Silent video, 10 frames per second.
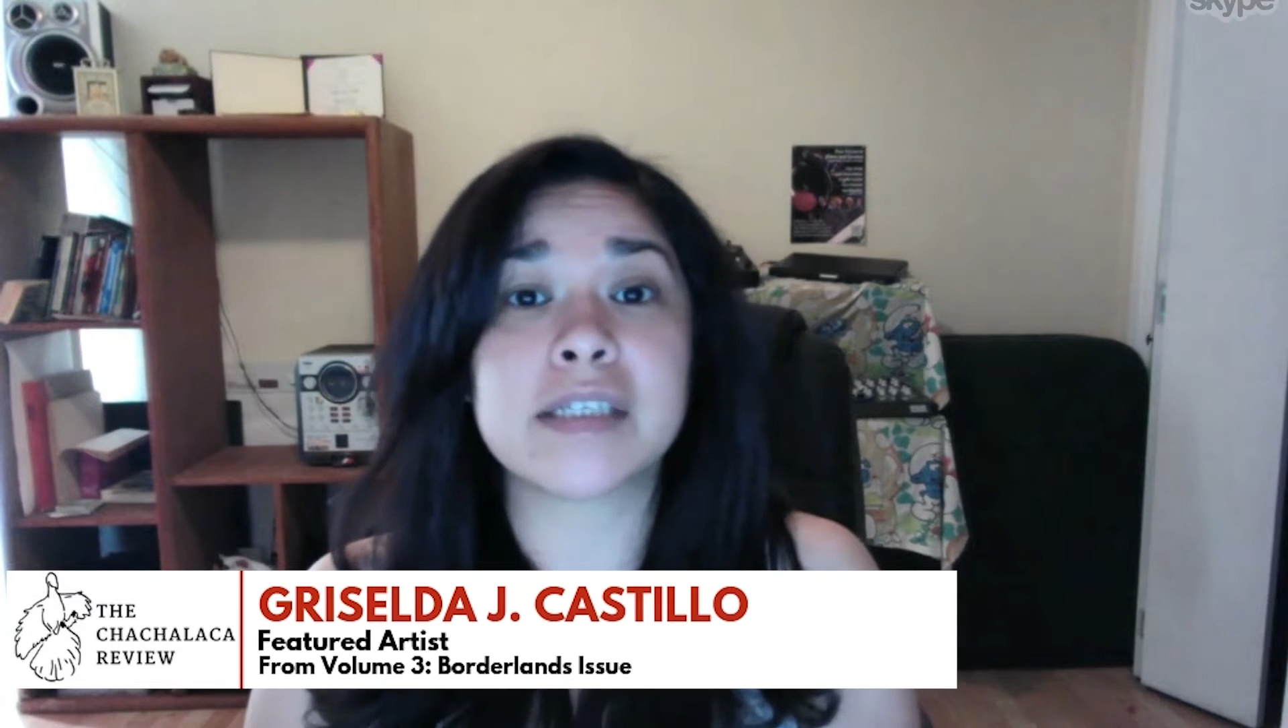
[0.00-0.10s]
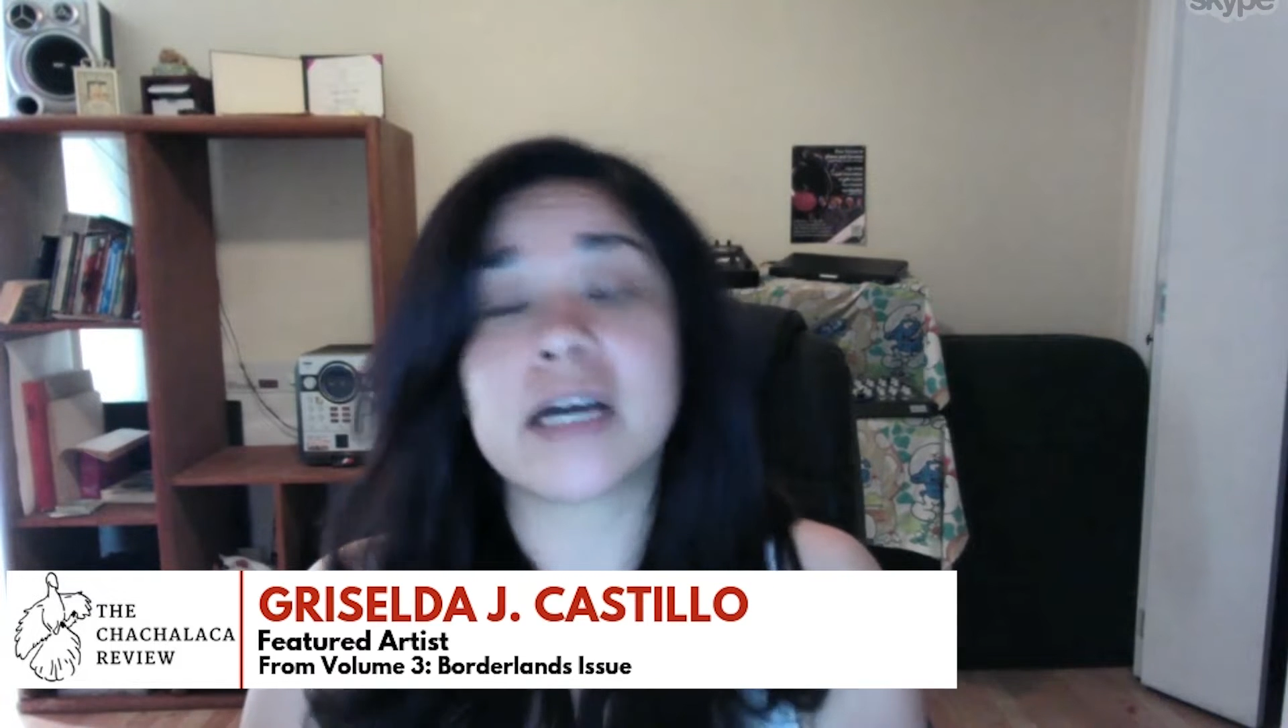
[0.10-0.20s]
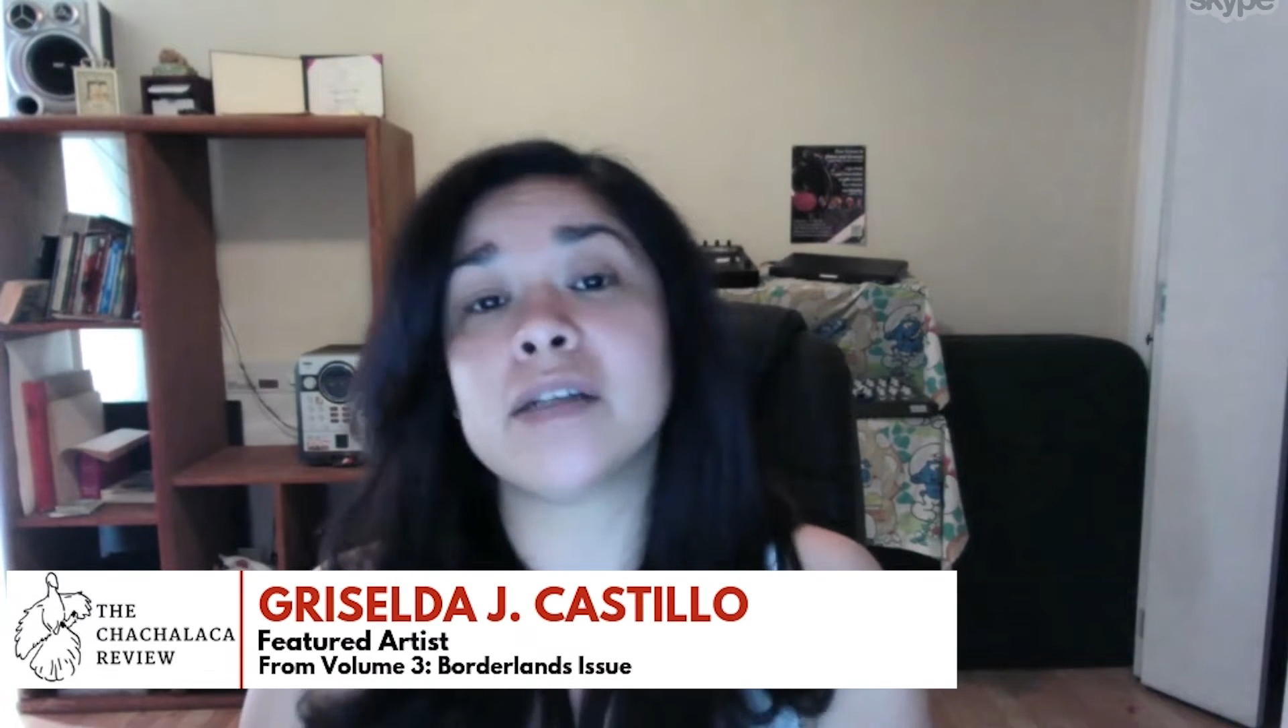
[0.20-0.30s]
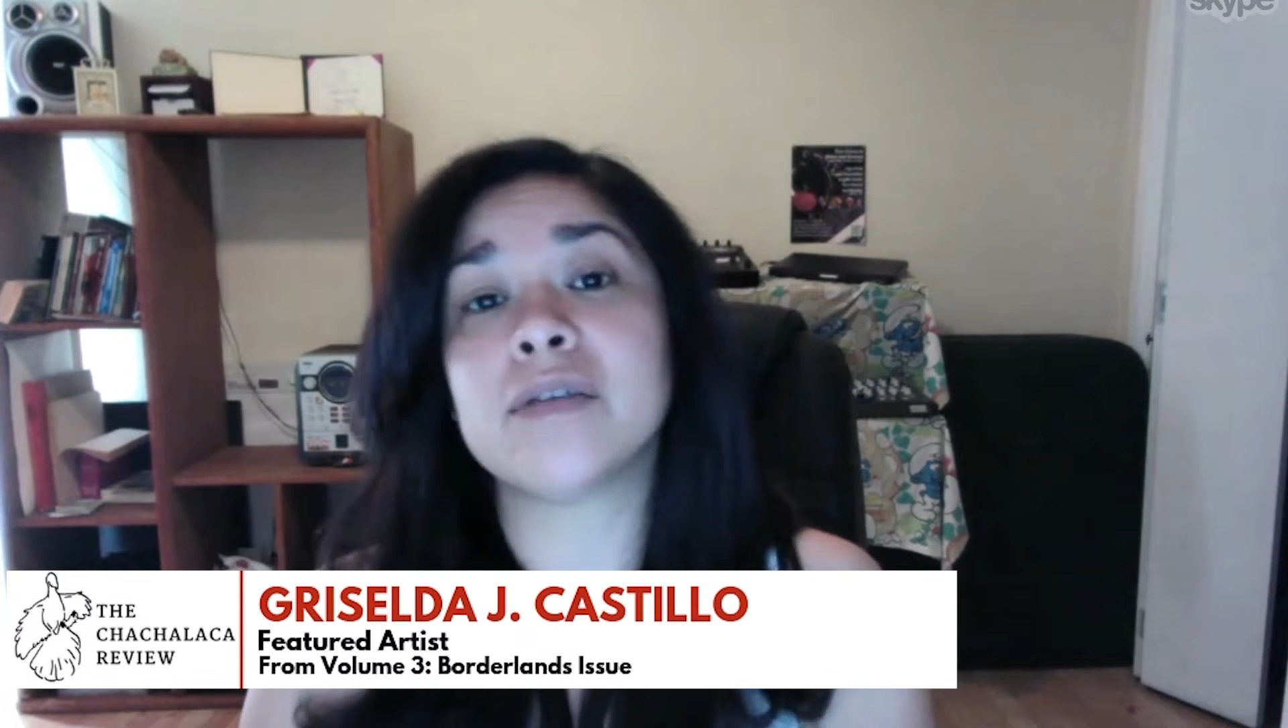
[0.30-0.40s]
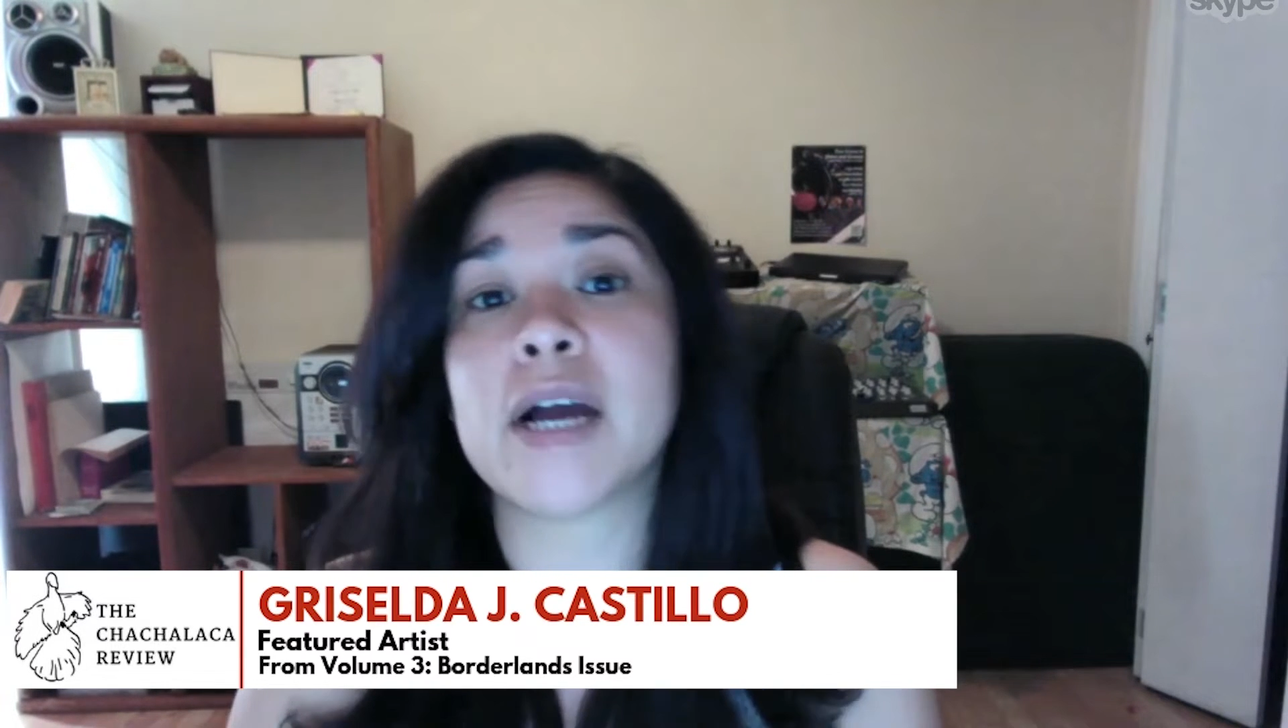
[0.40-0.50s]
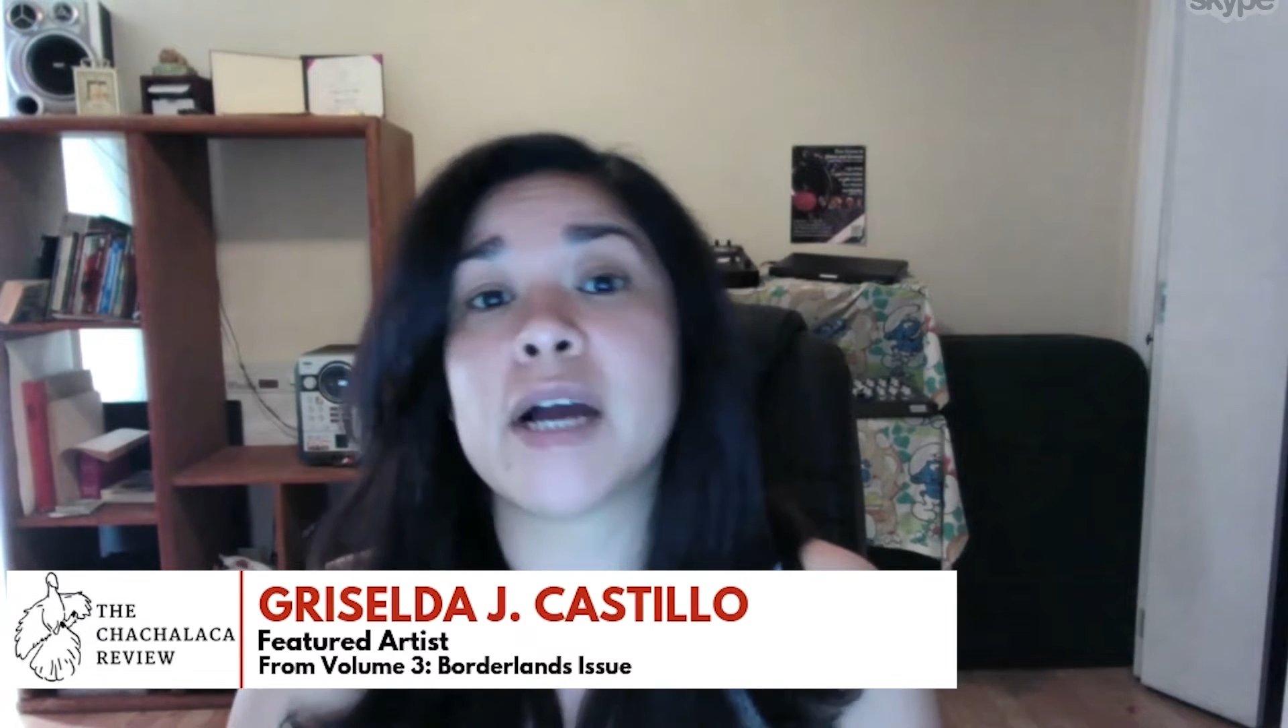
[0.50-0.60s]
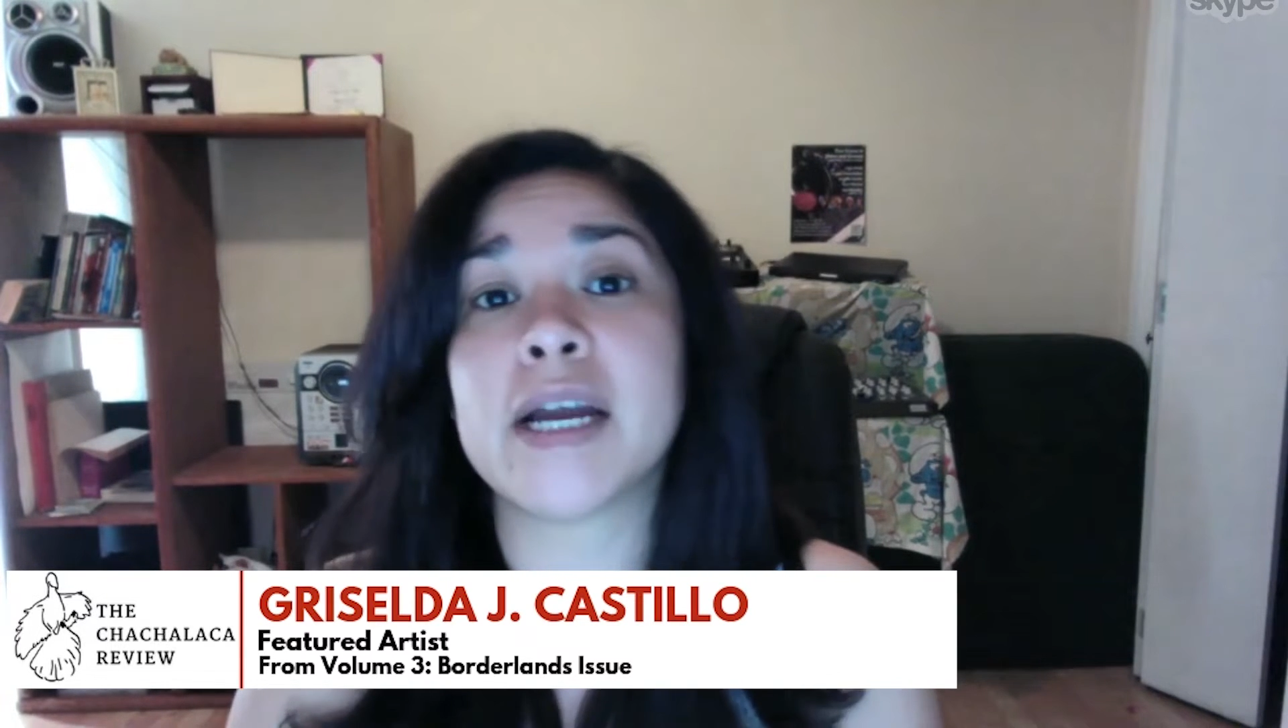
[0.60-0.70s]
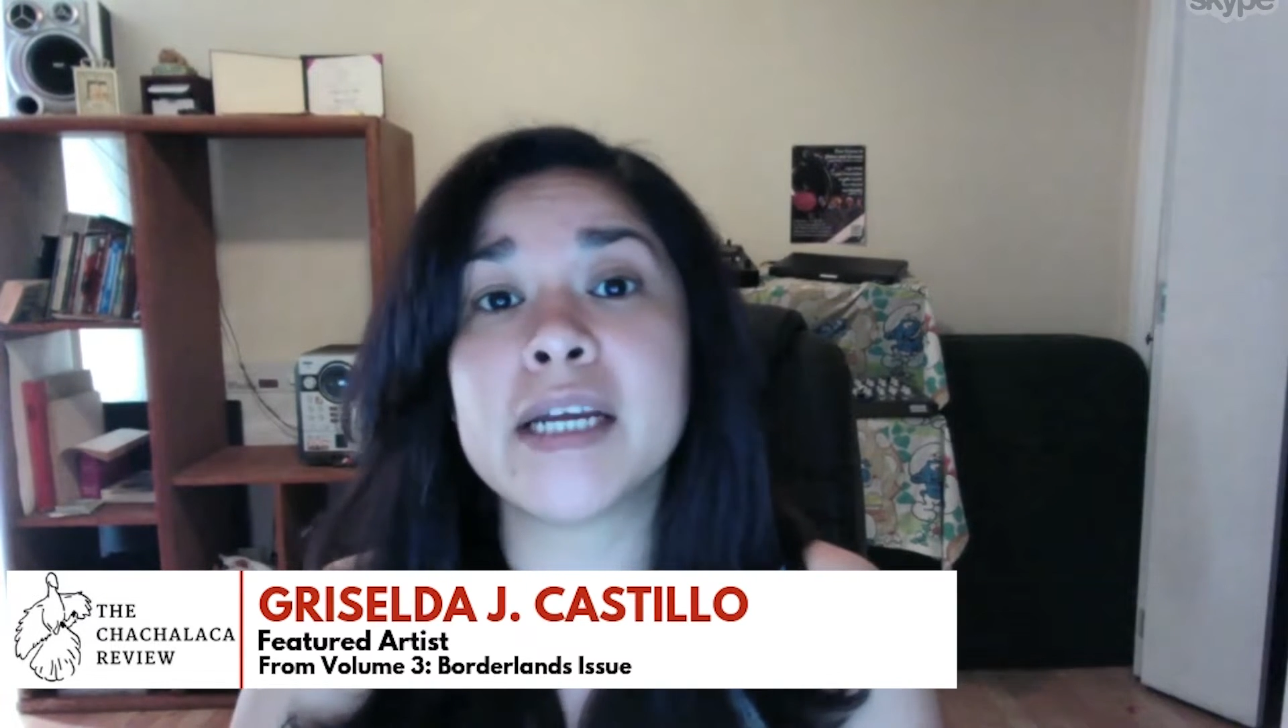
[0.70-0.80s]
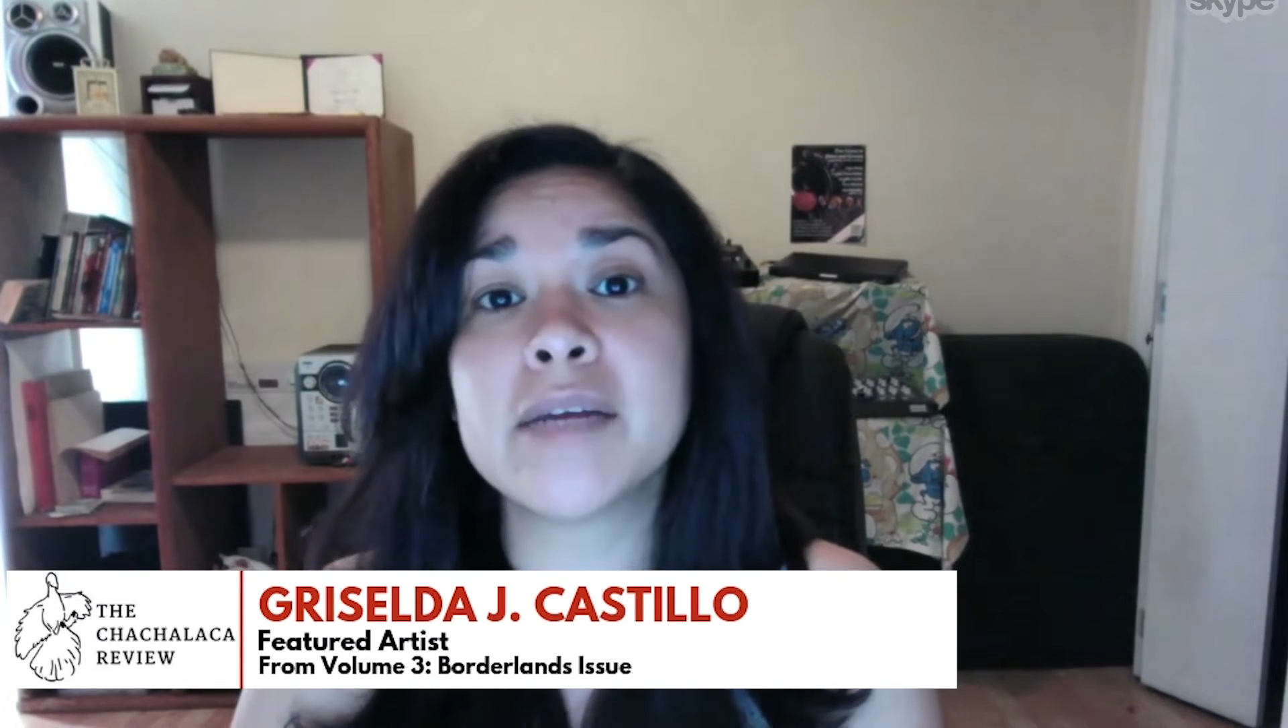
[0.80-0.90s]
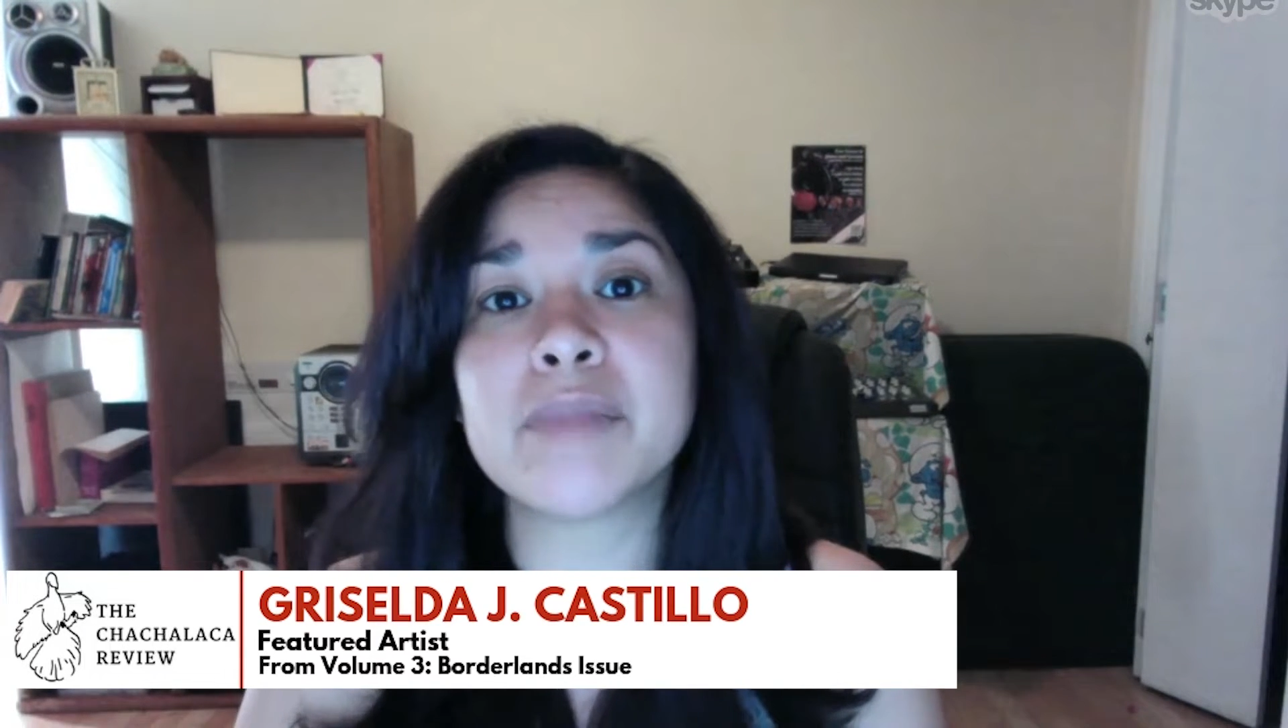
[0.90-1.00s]
style of
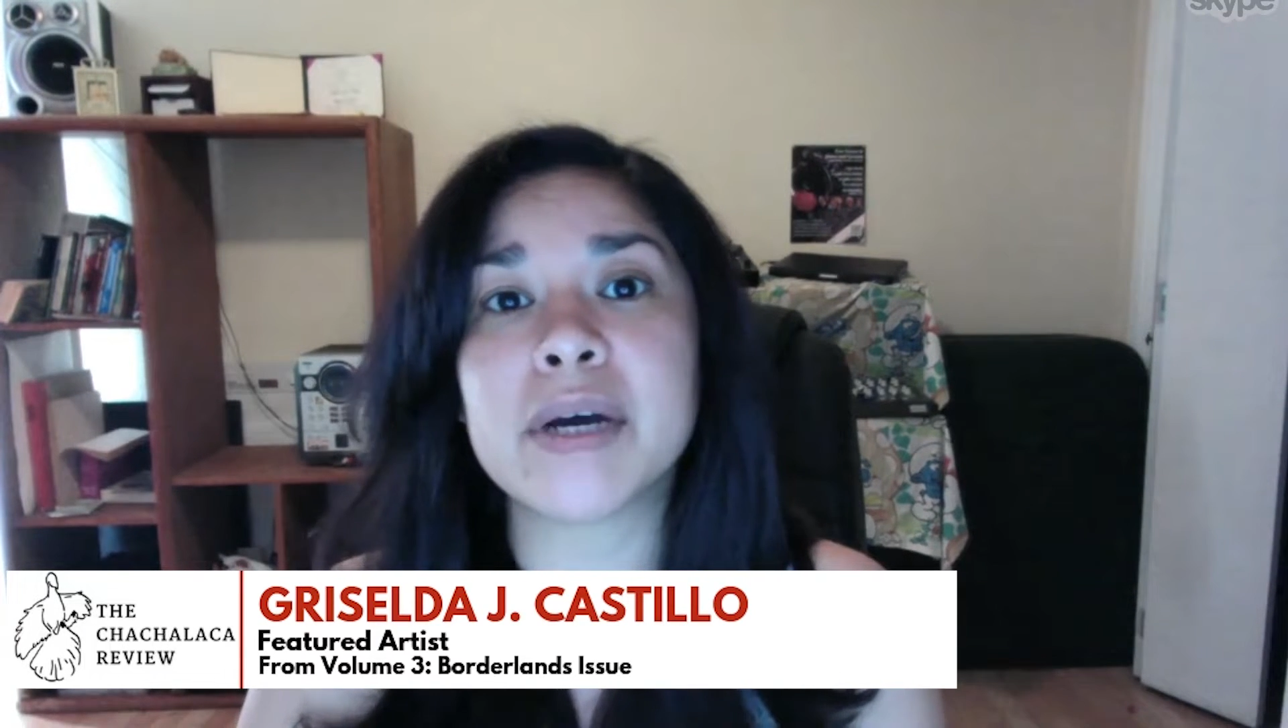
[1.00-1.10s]
writing.